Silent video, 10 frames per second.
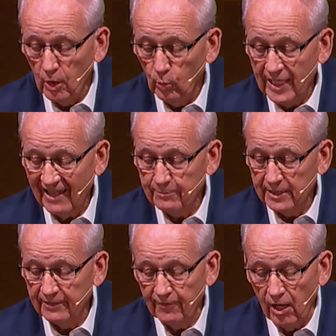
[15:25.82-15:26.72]
we have
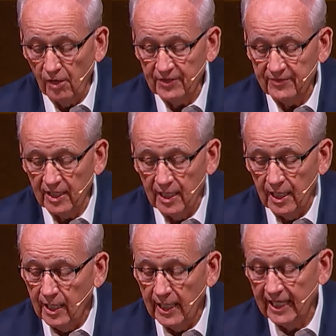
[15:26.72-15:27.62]
been involved in,
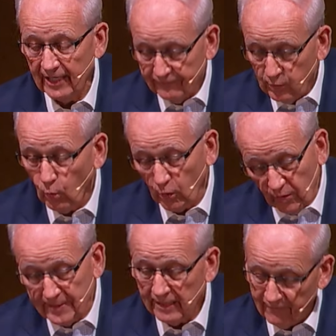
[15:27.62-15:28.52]
if the work
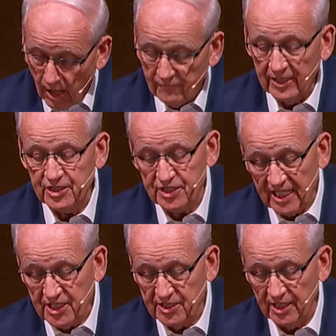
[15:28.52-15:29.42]
we've been involved in
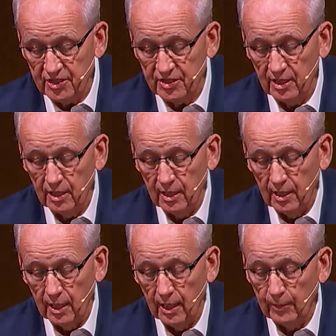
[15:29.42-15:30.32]
ceases
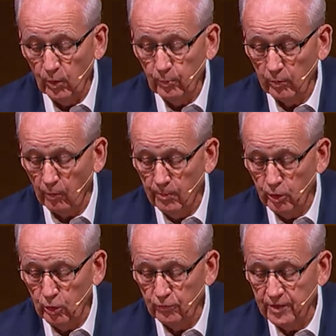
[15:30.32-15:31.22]
uh, when we're
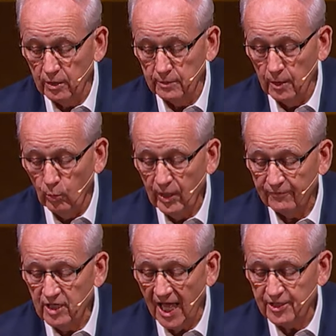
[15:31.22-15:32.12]
removed, we
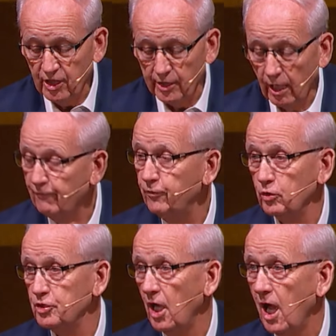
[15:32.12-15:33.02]
have not done our
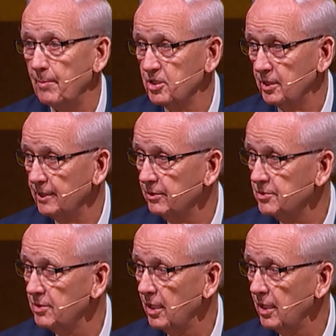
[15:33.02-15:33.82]
full job as leaders.